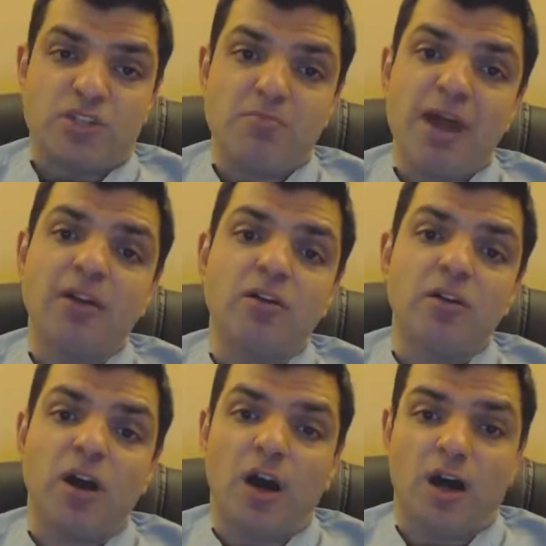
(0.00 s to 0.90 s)
the medical
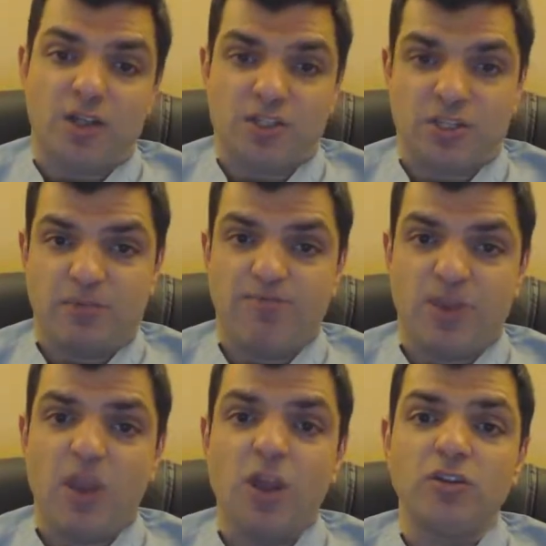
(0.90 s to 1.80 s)
costs
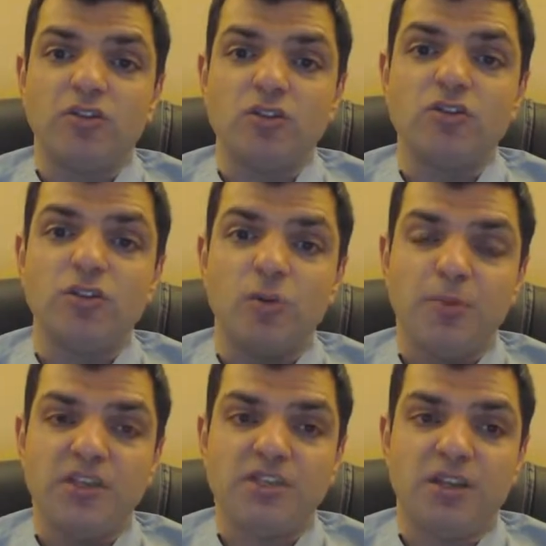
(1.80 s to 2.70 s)
due to
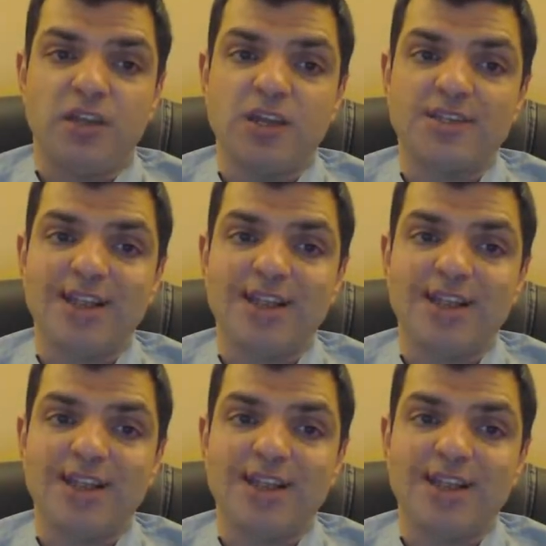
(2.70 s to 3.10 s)
obesity is